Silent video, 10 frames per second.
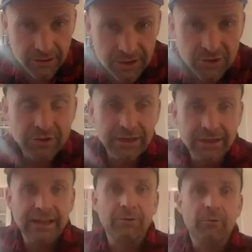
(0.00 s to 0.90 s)
So think of
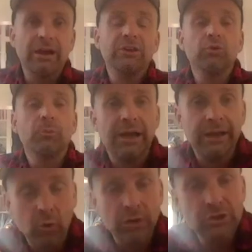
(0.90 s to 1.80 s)
that, right? You buy an
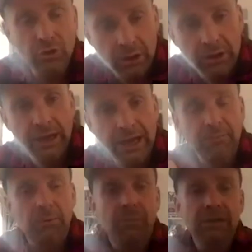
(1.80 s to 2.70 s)
oyster, a clam, a
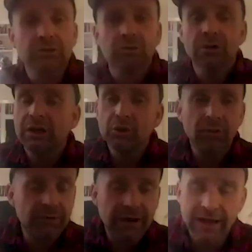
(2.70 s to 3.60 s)
mussel. You
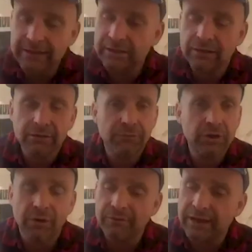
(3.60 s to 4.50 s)
haven't had
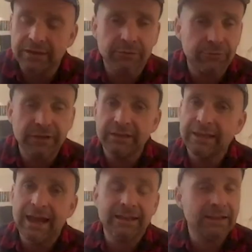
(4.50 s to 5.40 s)
to feed
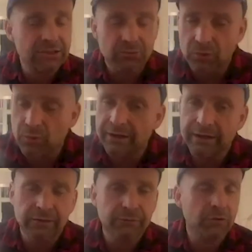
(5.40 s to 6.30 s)
that. It hasn't required
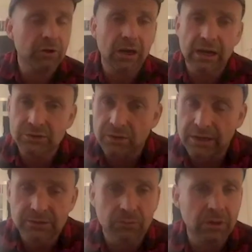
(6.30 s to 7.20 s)
any fertilizer.
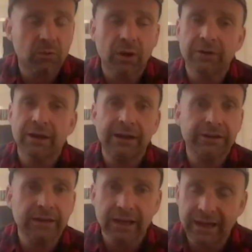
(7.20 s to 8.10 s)
Hasn't required
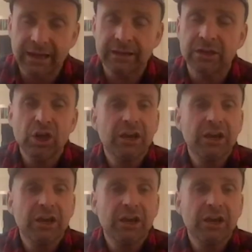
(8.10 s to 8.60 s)
any land.